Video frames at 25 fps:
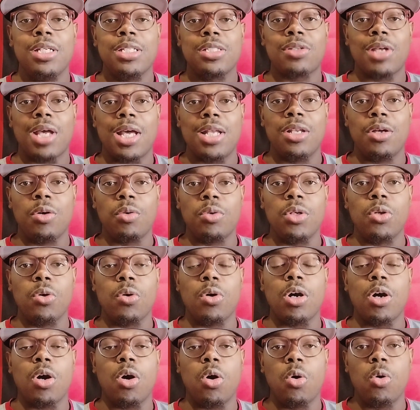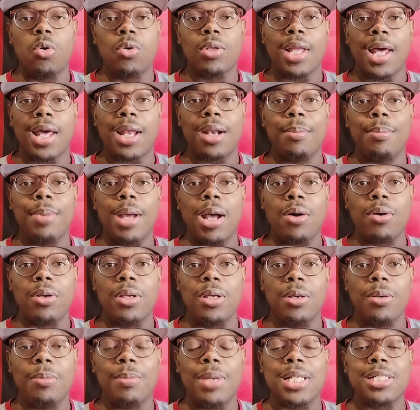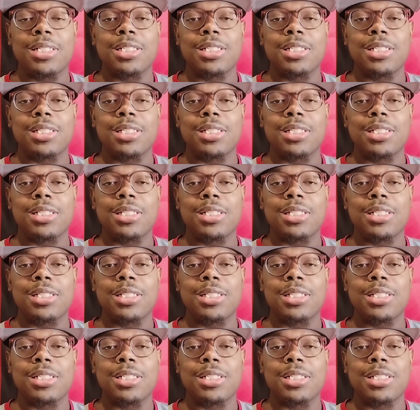So I don't know a whole lot about him.